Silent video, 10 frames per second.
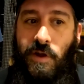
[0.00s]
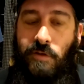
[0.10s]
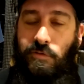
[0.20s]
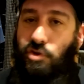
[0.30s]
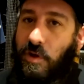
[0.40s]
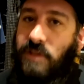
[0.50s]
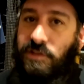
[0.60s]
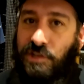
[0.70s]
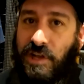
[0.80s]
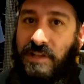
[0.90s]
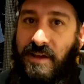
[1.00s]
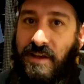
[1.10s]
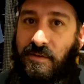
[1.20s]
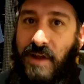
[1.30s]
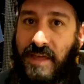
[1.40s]
know, during the
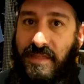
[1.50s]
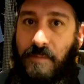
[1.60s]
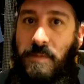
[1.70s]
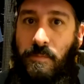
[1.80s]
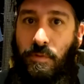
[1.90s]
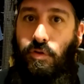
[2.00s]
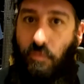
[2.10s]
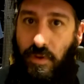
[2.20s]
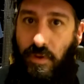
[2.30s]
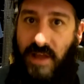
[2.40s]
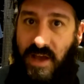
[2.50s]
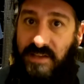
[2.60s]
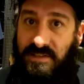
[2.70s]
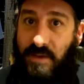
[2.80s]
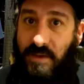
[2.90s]
shutdown, I think people
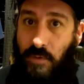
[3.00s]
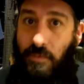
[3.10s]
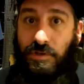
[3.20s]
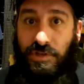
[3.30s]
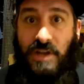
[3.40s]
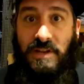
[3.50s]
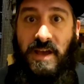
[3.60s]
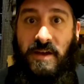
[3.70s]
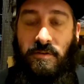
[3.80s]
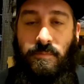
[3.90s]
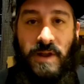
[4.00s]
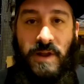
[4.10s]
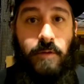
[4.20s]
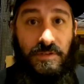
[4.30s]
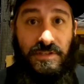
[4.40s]
realized that we were shut down, but
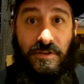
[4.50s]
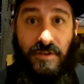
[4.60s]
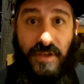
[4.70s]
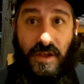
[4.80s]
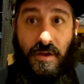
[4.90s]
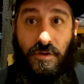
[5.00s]
I was still here